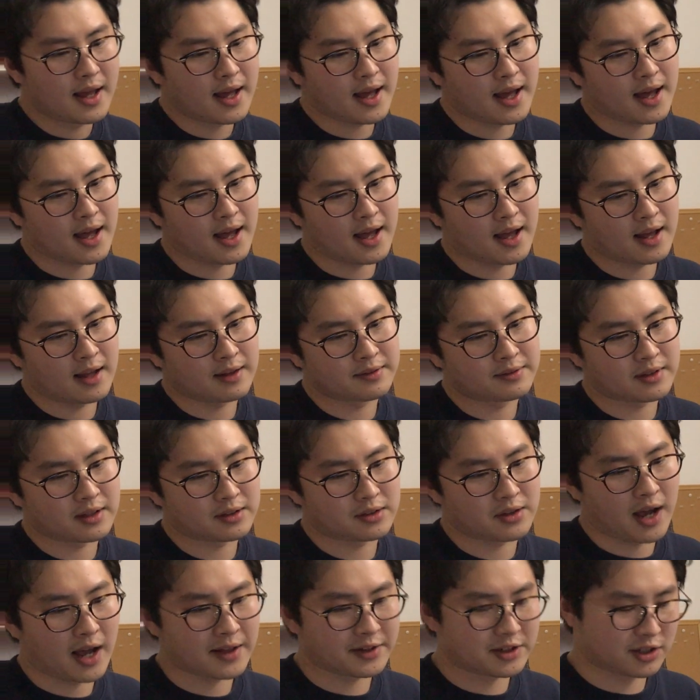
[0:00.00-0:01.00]
And
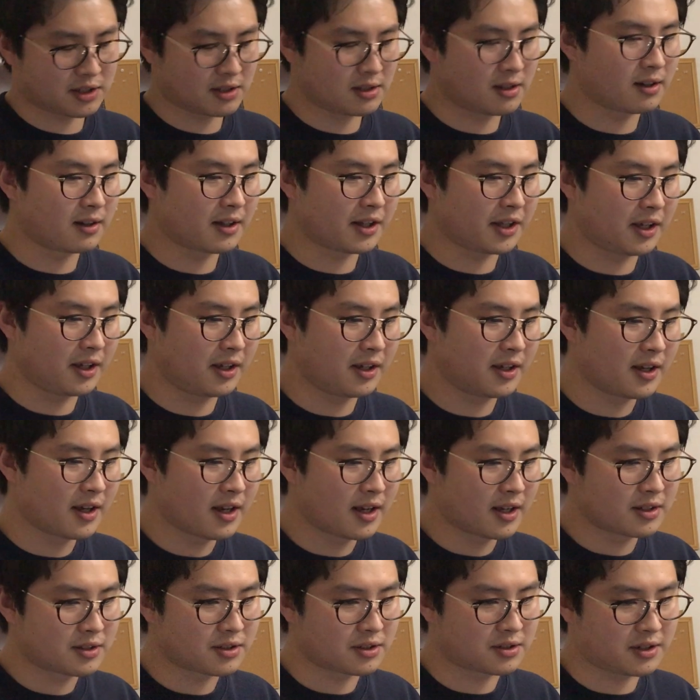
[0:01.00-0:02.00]
additionally,
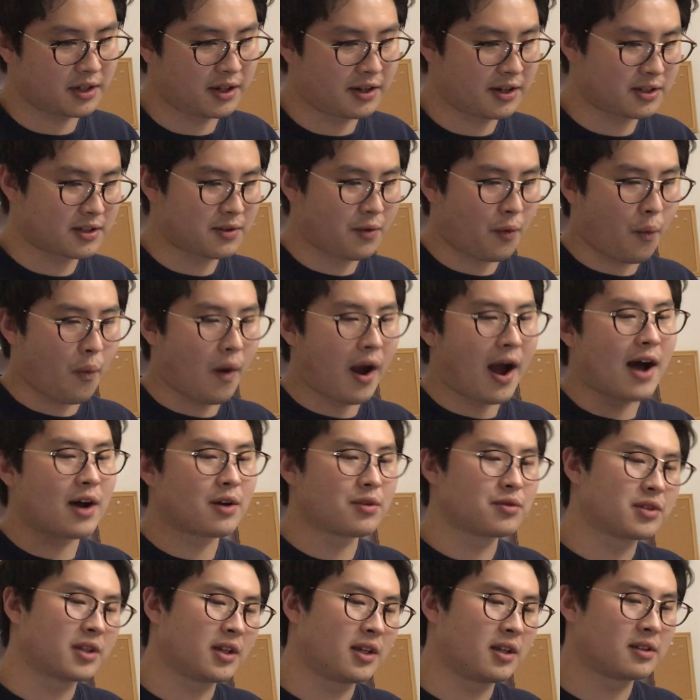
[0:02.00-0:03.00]
it is
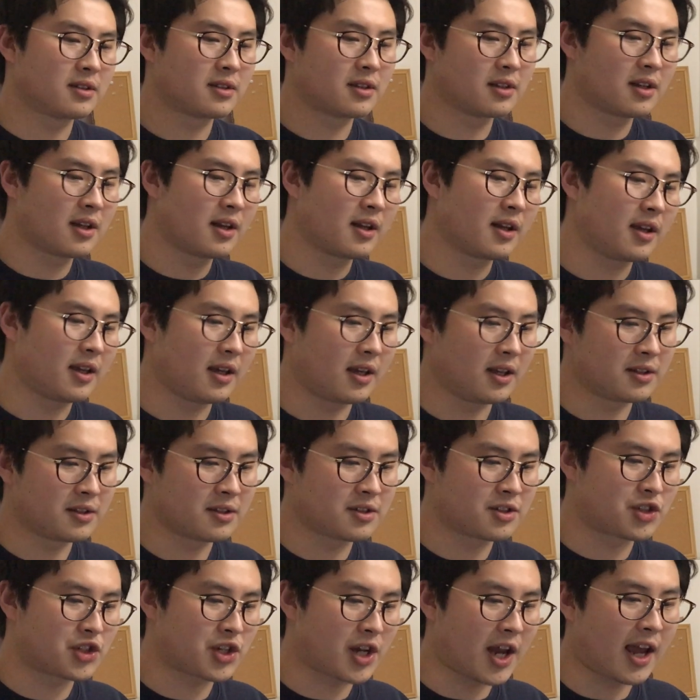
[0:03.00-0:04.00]
rounded in
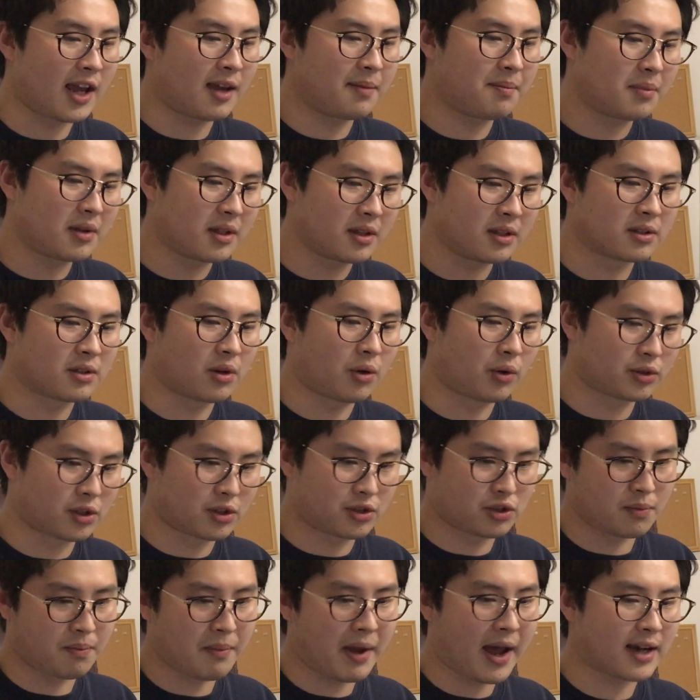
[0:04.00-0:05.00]
shape in order
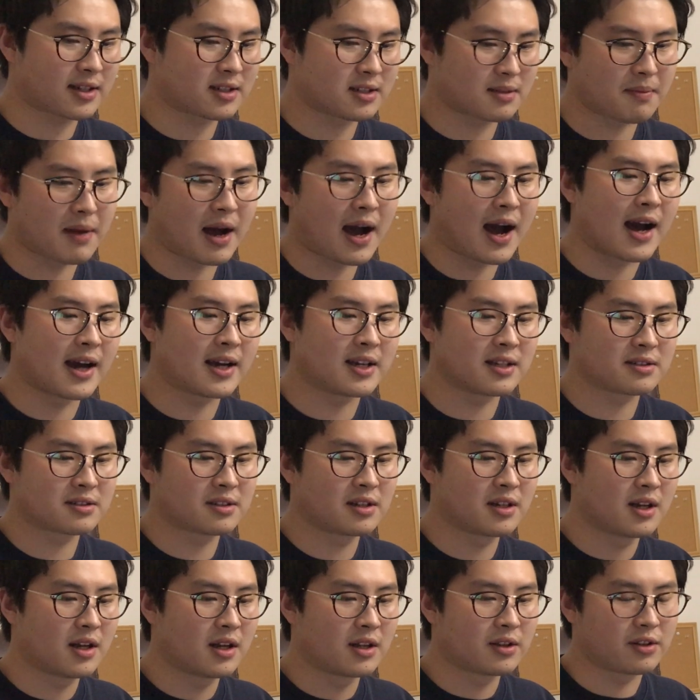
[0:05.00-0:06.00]
to maximize
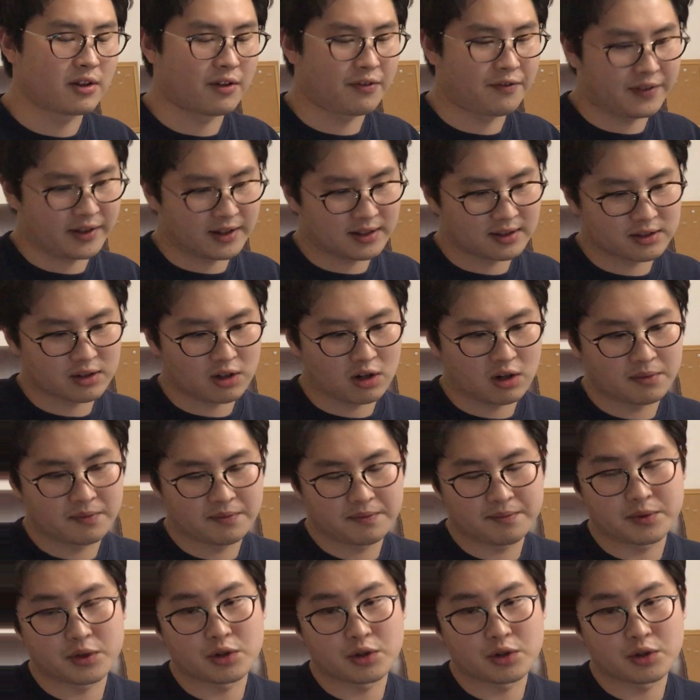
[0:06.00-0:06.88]
the field of